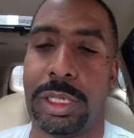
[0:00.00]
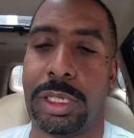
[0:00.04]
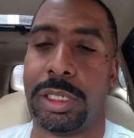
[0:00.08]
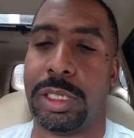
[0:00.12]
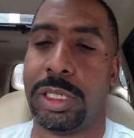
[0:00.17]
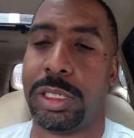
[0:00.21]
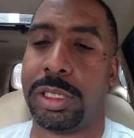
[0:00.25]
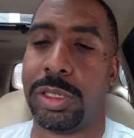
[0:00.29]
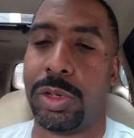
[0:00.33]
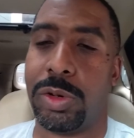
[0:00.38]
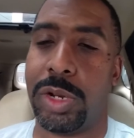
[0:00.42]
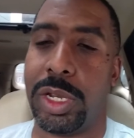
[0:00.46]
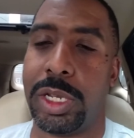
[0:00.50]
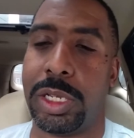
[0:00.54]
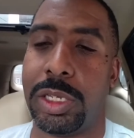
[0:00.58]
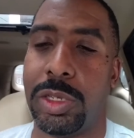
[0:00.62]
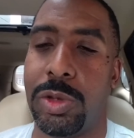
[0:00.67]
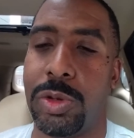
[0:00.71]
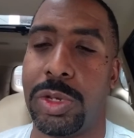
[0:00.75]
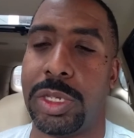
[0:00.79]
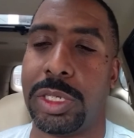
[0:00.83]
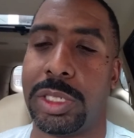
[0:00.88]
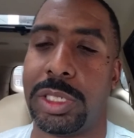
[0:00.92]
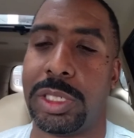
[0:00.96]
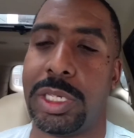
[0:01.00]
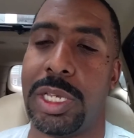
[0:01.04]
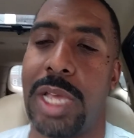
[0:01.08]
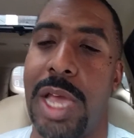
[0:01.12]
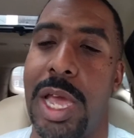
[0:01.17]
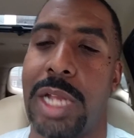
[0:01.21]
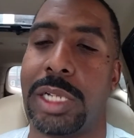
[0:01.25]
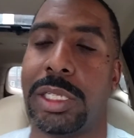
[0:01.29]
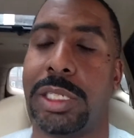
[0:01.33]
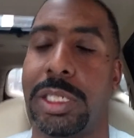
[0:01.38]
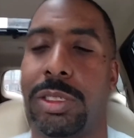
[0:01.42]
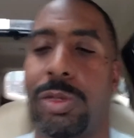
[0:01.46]
just so that you can see how
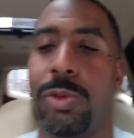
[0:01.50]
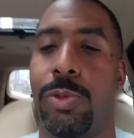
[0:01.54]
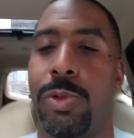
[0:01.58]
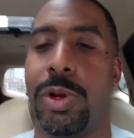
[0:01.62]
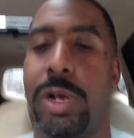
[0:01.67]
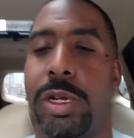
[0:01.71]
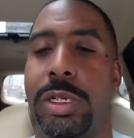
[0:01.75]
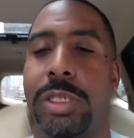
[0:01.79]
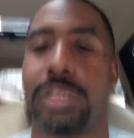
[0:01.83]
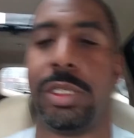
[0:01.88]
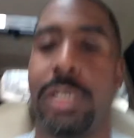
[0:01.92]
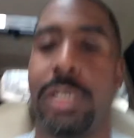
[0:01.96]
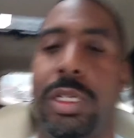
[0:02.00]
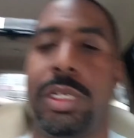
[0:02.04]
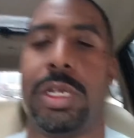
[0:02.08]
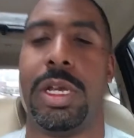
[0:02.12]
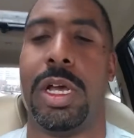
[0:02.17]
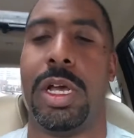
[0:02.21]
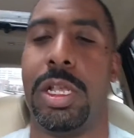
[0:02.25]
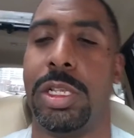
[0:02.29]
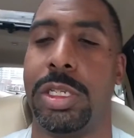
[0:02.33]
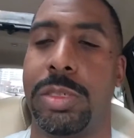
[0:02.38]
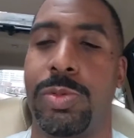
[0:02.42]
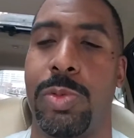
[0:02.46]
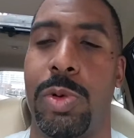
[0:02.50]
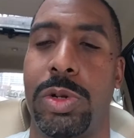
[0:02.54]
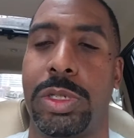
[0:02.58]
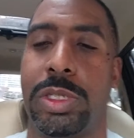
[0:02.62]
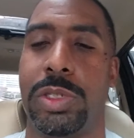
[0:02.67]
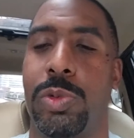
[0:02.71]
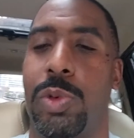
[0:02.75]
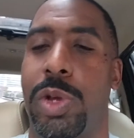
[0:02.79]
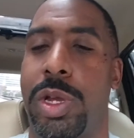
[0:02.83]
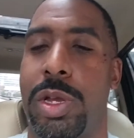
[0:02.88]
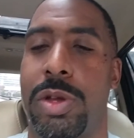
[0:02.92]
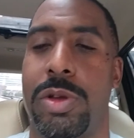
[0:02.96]
the system works. Other sports
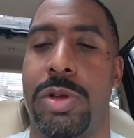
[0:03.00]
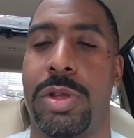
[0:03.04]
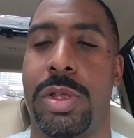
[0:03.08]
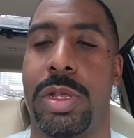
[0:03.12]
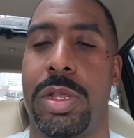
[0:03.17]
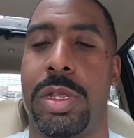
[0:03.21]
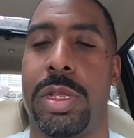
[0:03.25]
as well.